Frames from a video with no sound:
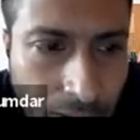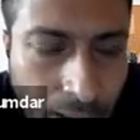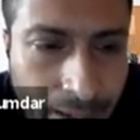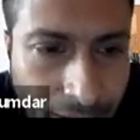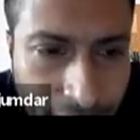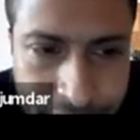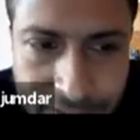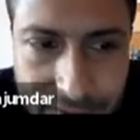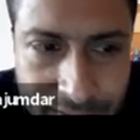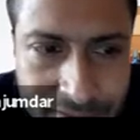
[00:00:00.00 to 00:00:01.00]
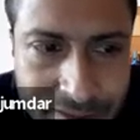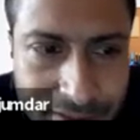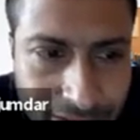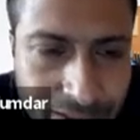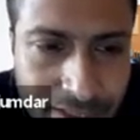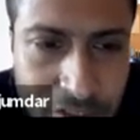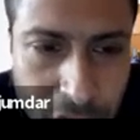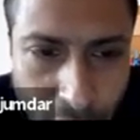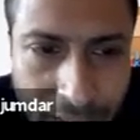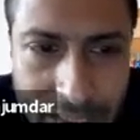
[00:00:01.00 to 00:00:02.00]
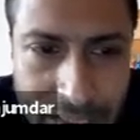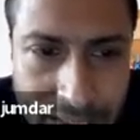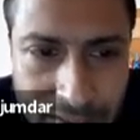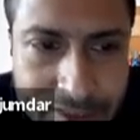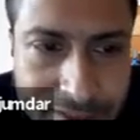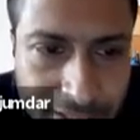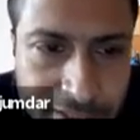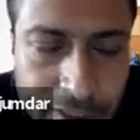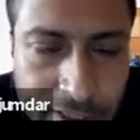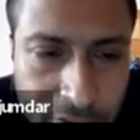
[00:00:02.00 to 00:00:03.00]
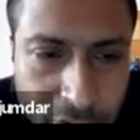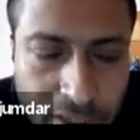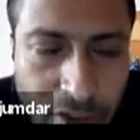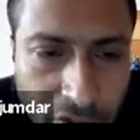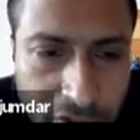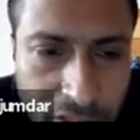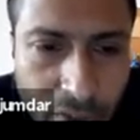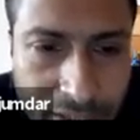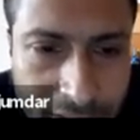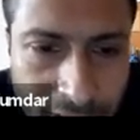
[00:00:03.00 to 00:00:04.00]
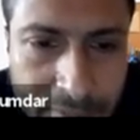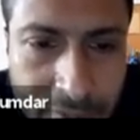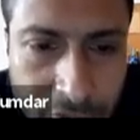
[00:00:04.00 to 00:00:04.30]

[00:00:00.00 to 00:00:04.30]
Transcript: And after this, each query is expected to take order one time,